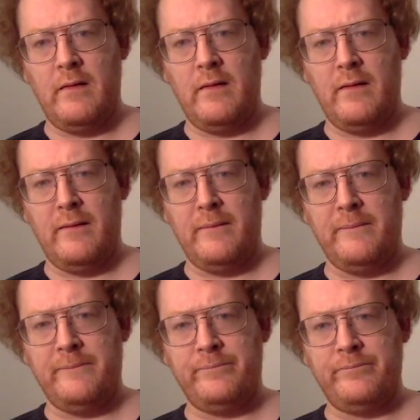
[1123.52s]

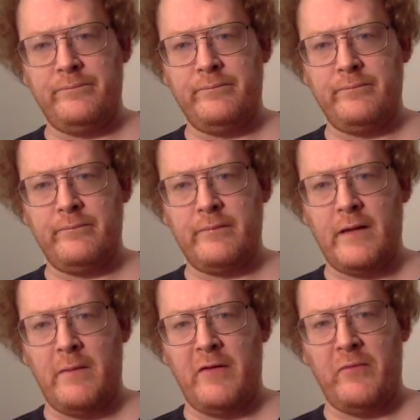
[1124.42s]
um,
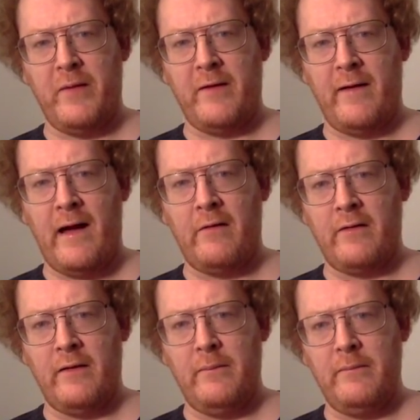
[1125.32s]
a much better
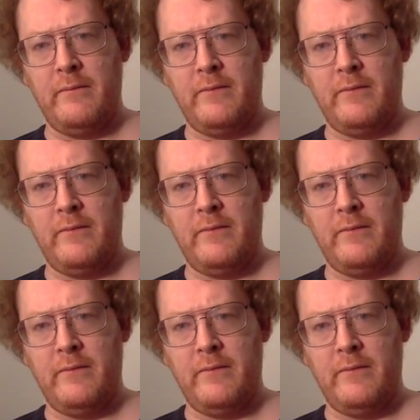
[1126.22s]
outcome.